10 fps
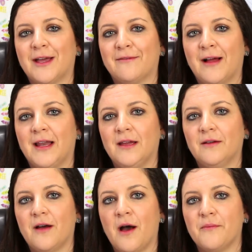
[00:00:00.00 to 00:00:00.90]
get
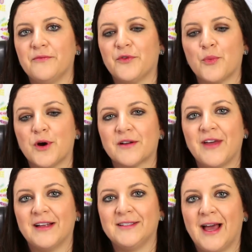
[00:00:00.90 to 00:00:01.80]
ready for work
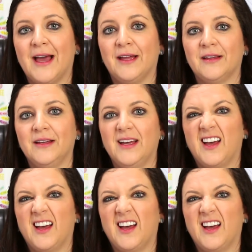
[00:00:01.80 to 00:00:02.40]
that day,